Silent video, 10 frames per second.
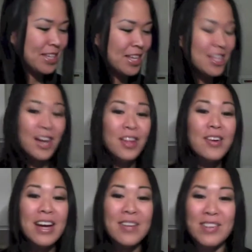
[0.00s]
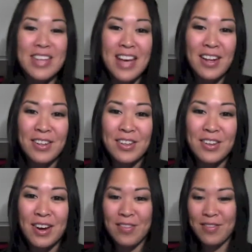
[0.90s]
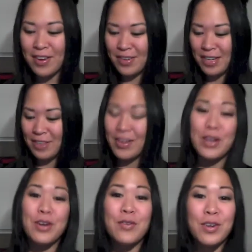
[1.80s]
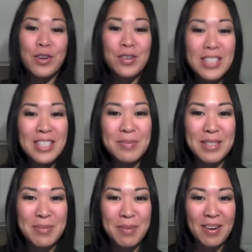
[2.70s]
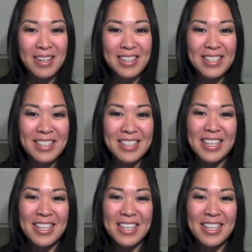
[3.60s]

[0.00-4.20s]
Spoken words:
The other Advent calendar I found at the Vancouver Christmas Market,